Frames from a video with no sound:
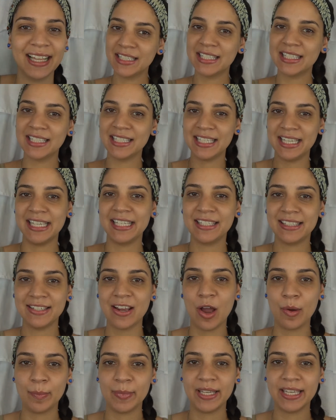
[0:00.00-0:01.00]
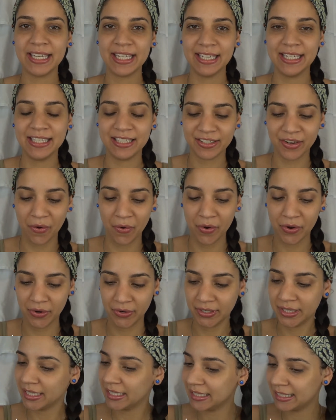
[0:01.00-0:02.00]
Today's topic is
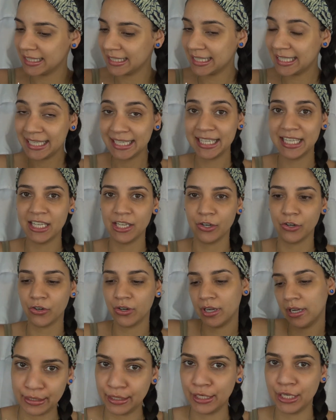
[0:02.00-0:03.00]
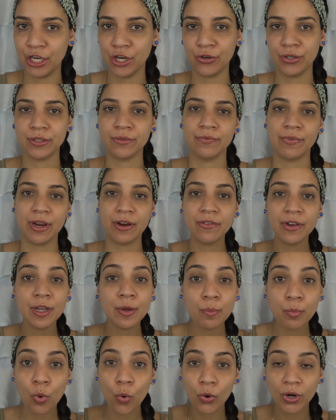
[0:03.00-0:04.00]
on skincare. Skincare is very
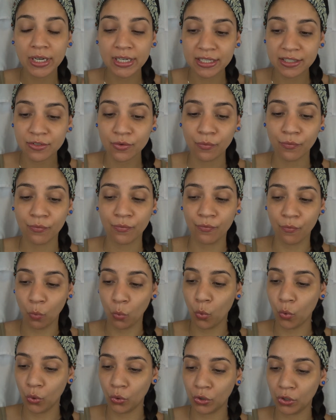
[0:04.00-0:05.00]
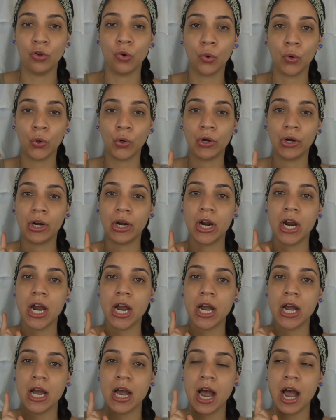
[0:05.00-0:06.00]
important for your
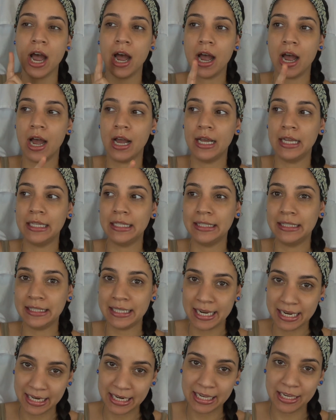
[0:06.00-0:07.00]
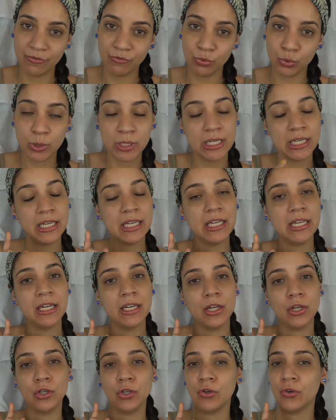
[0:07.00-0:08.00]
daily
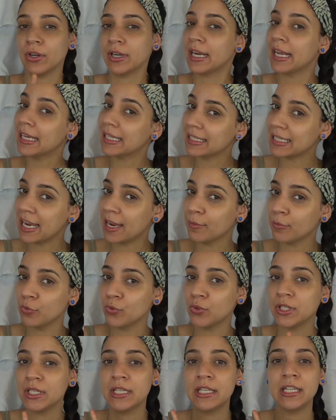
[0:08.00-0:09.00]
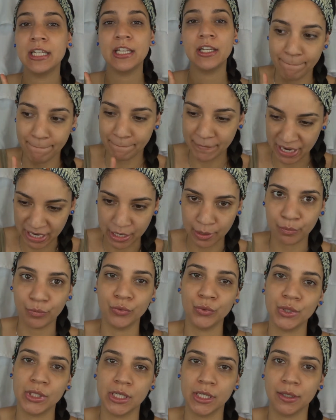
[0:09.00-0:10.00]
routine, your nighttime routine, makeup
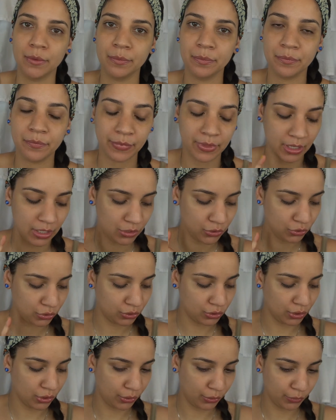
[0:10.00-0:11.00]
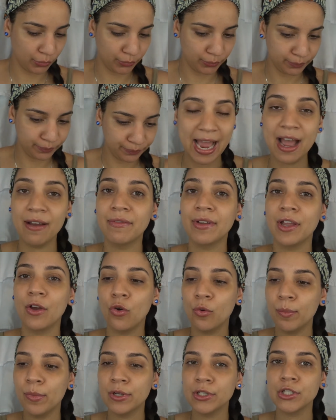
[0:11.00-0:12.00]
routine. So I have a
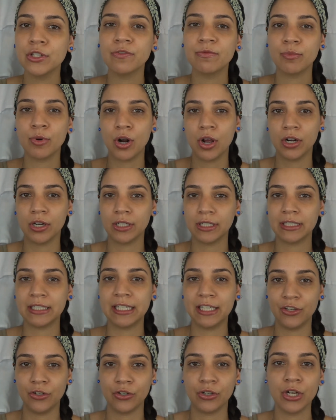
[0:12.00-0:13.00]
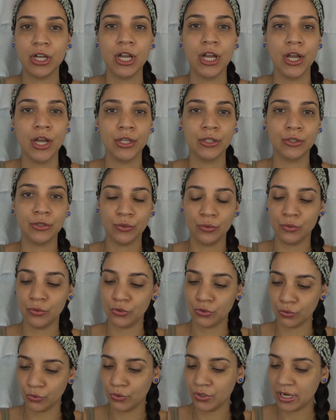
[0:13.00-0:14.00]
whole bunch of products here to
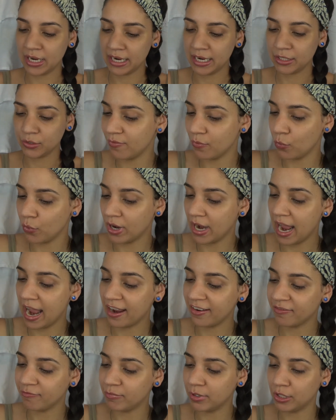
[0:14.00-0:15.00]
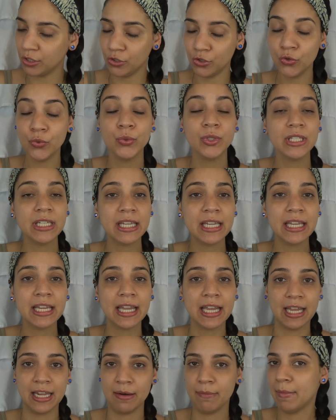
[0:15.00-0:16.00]
show you guys what I've been using
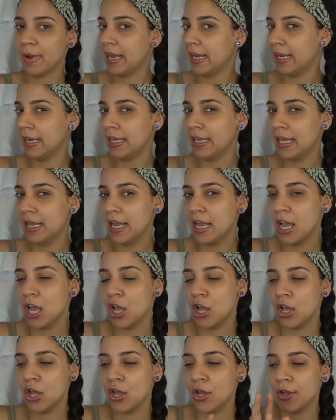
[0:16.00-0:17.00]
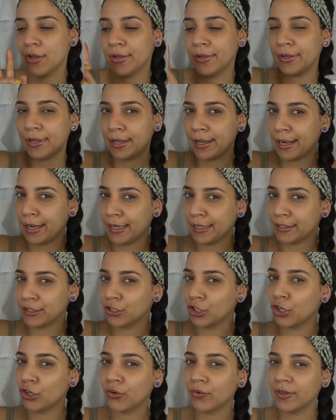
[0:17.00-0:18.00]
and my,
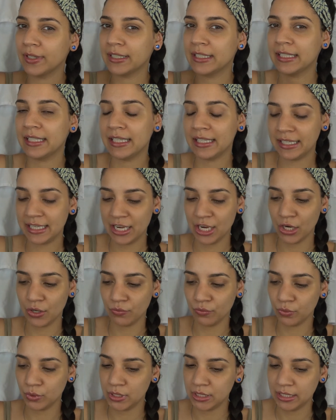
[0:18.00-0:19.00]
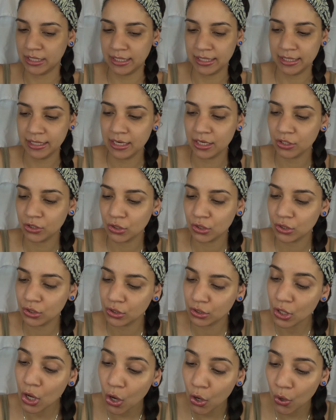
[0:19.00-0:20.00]
current skincare routine.
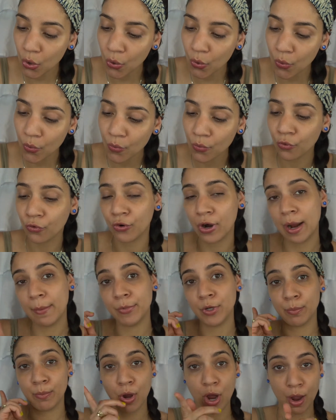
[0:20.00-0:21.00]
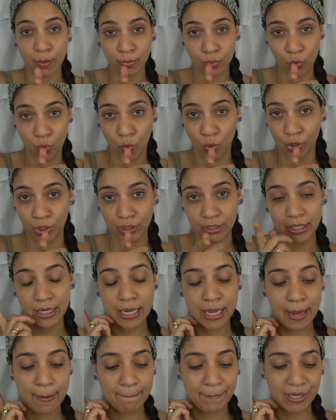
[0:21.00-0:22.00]
So grab your popcorn
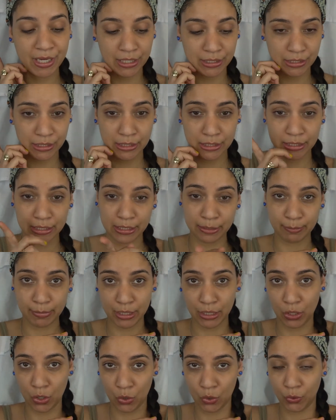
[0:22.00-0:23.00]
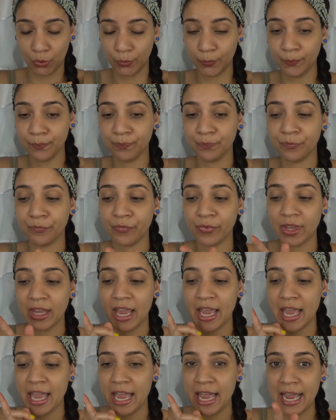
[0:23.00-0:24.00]
because this is going to be long
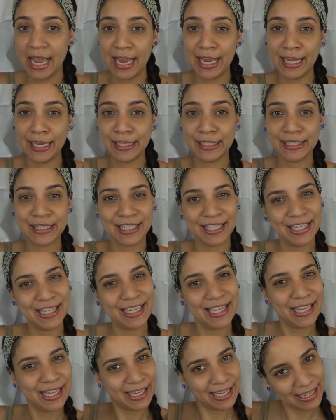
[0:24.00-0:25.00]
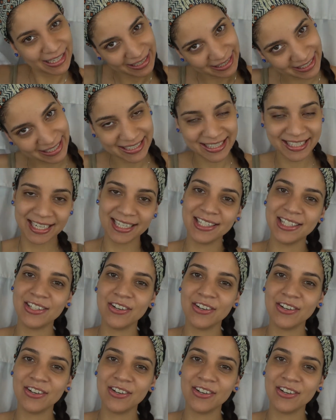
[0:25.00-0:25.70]
and let's get